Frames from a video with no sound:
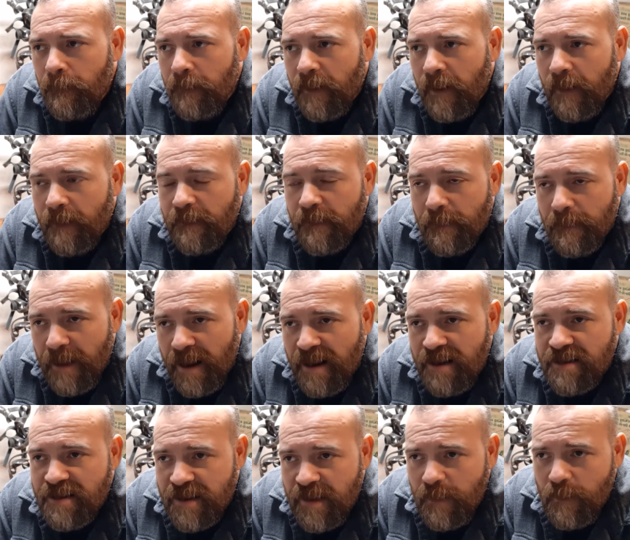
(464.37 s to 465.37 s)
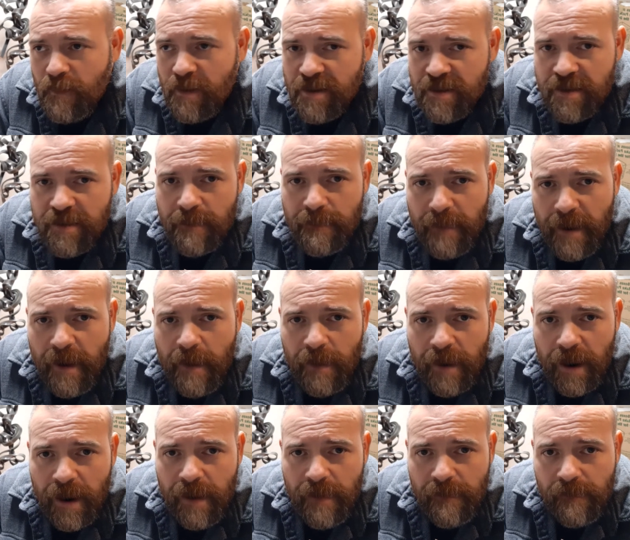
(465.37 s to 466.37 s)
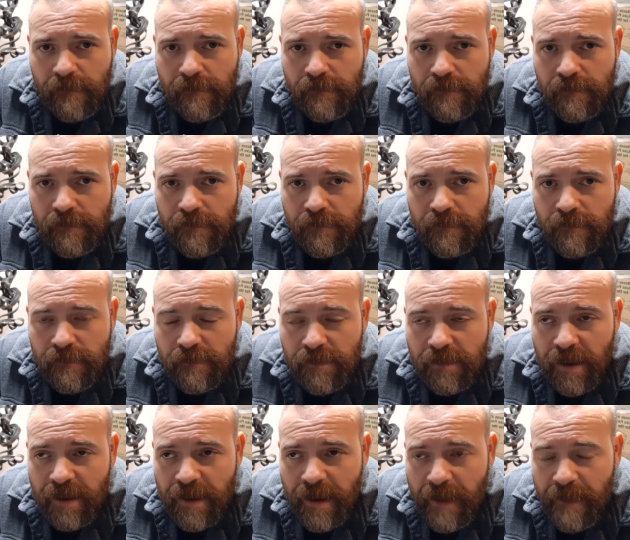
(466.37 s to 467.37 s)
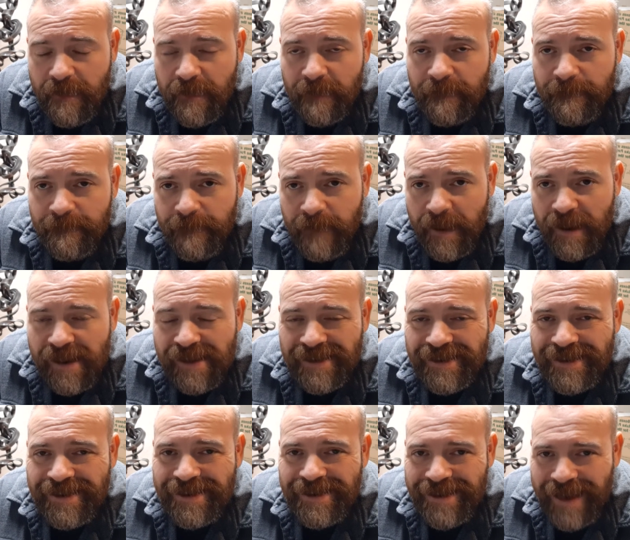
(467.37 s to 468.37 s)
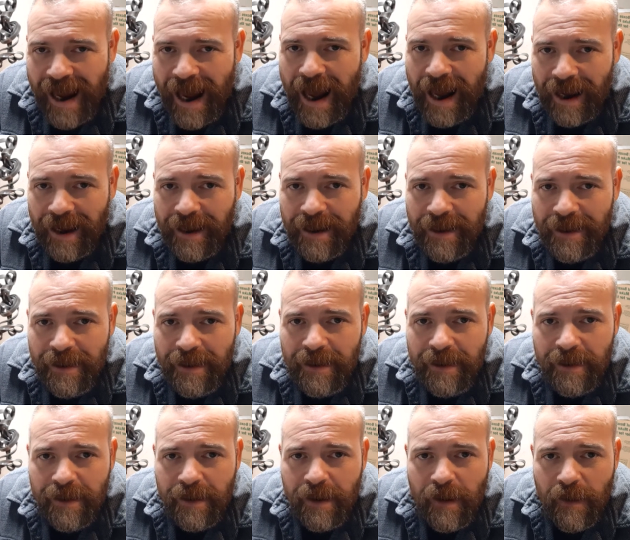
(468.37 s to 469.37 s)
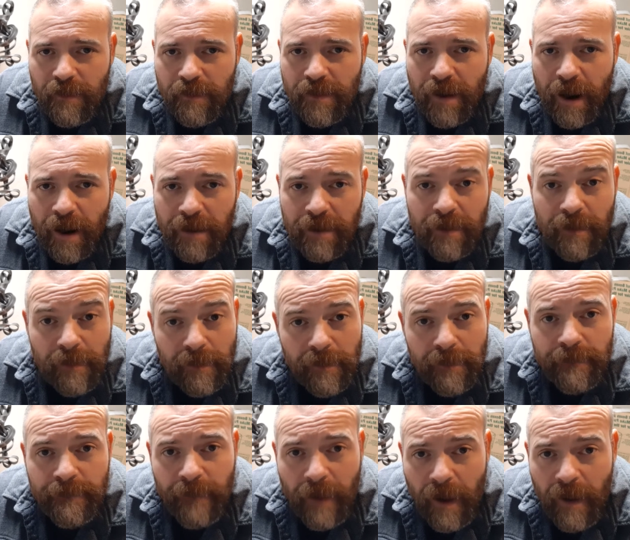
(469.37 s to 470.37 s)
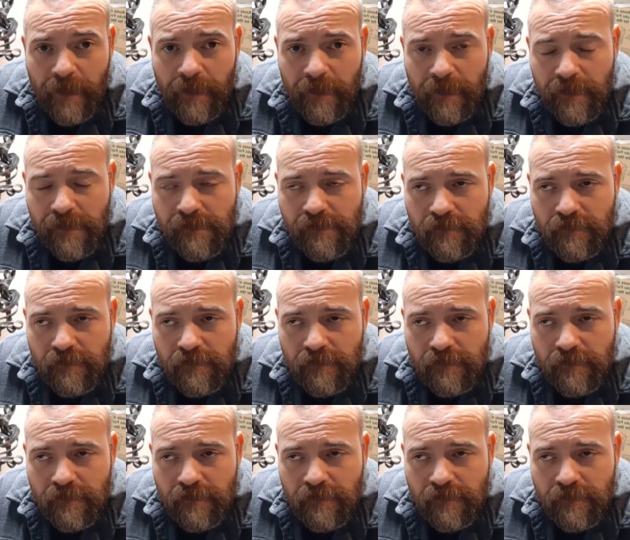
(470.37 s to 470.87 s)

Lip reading: If the man she wants to marry doesn't have the fucking sack to go talk to her father,